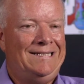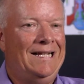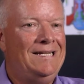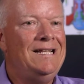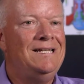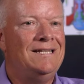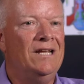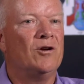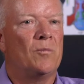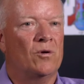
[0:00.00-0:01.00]
They teach
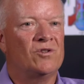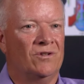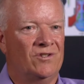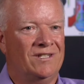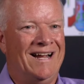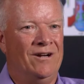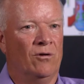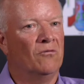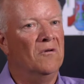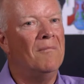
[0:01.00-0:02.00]
the interpersonal side, or
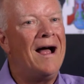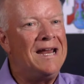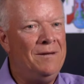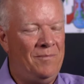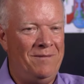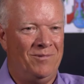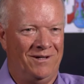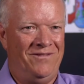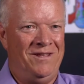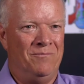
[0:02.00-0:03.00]
remind people
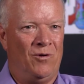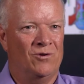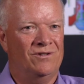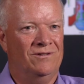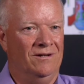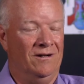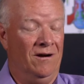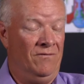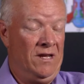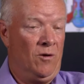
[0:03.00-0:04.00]
of the
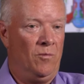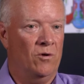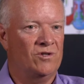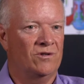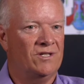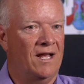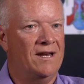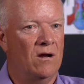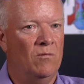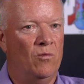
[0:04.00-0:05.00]
interpersonal side and
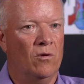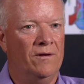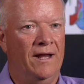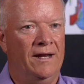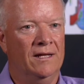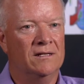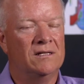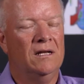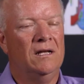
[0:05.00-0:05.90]
how important that is.